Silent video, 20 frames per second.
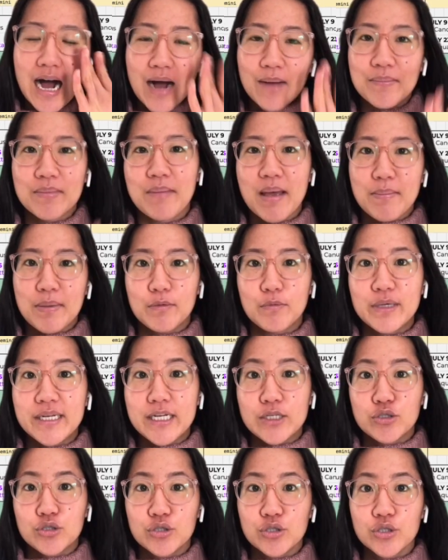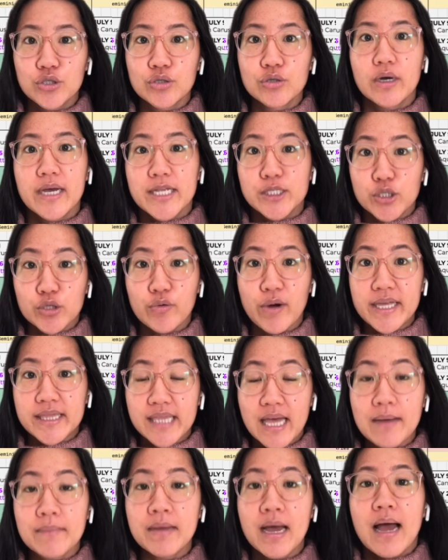Maybe we need to integrate
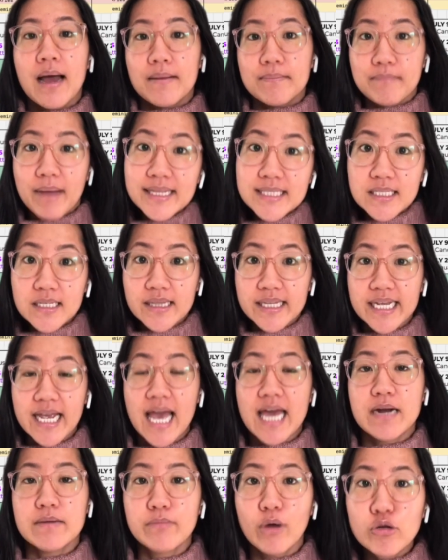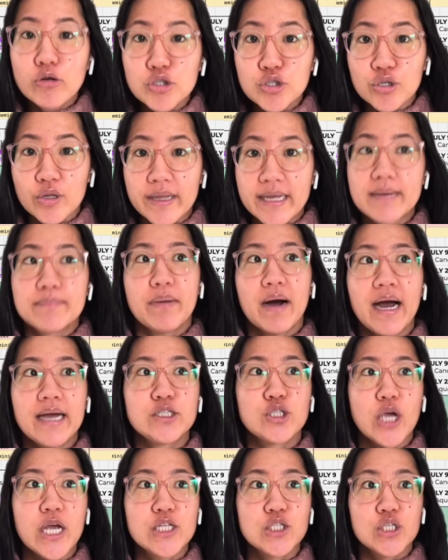them mentally and emotionally by
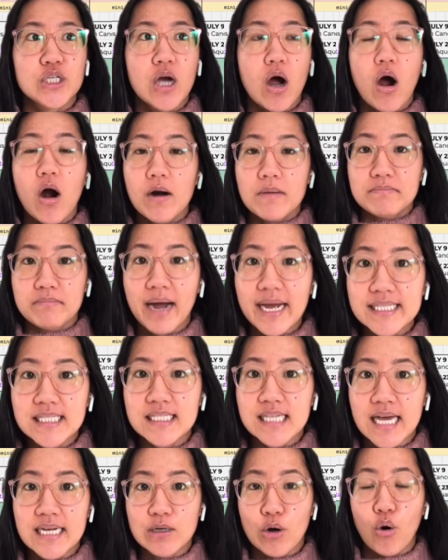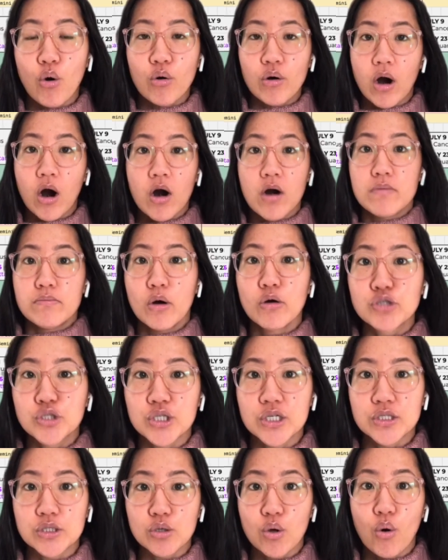changing our mindset or our
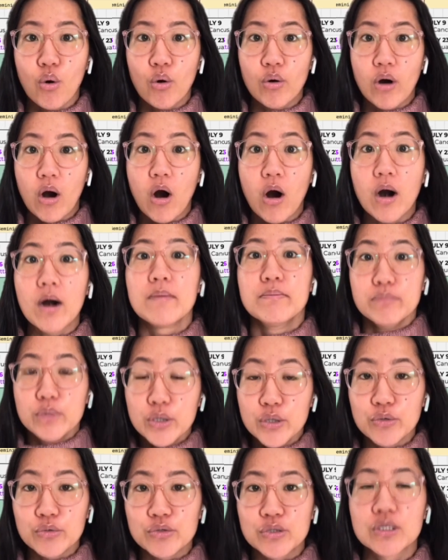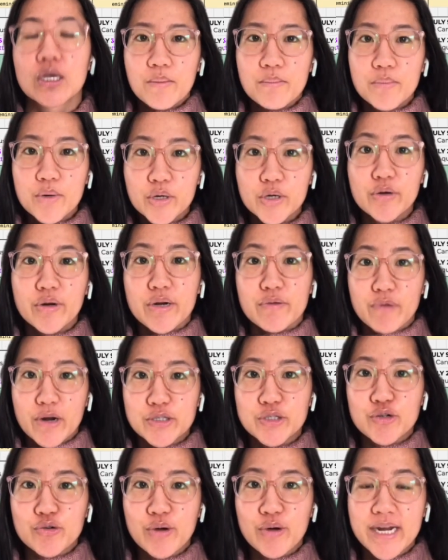emotions or our moods. Mercury
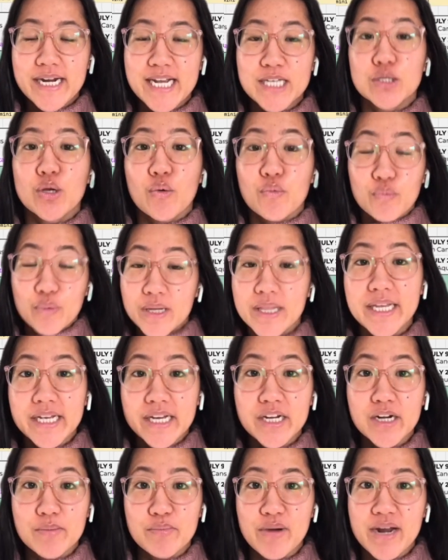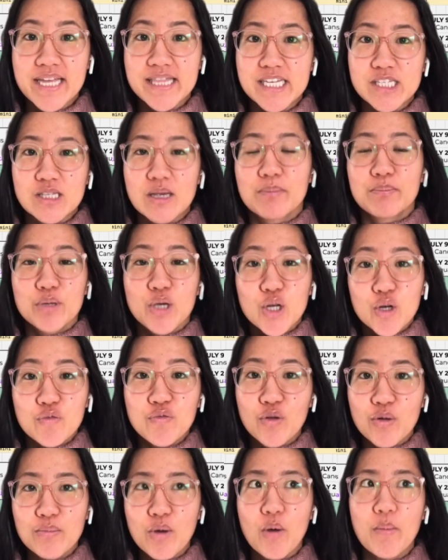retrograde is really going to bring this beautiful
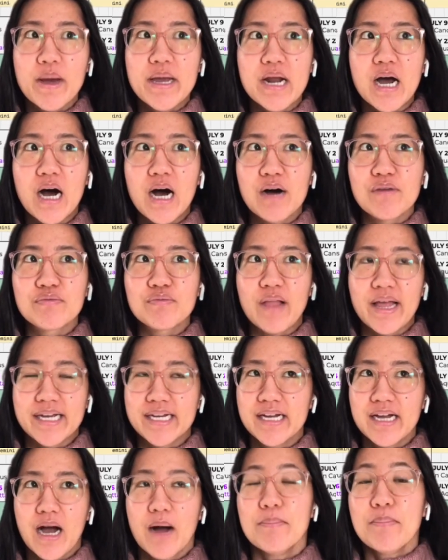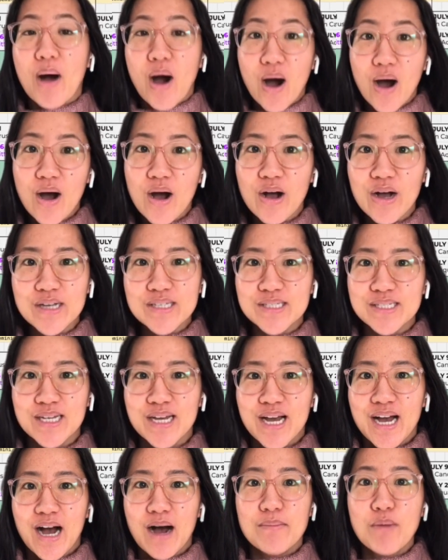moment of like a pause,
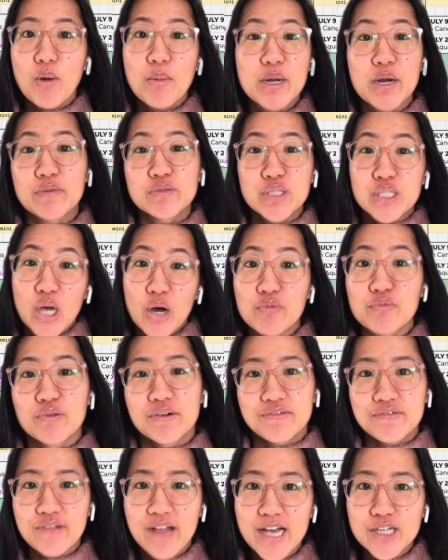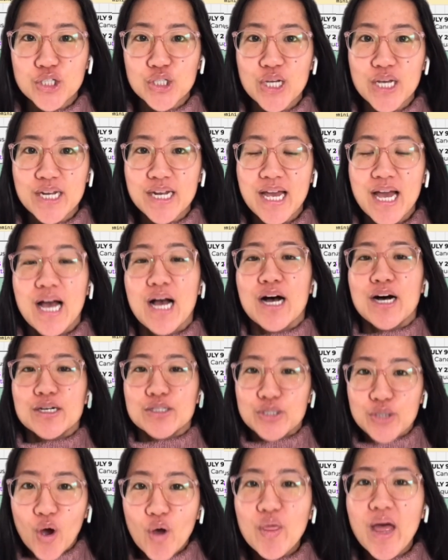a moment of self-reflection,
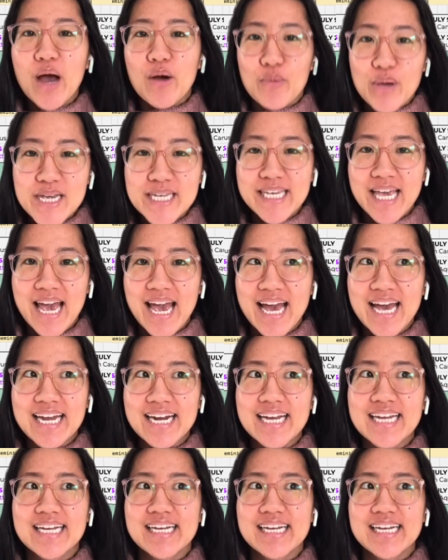so that we can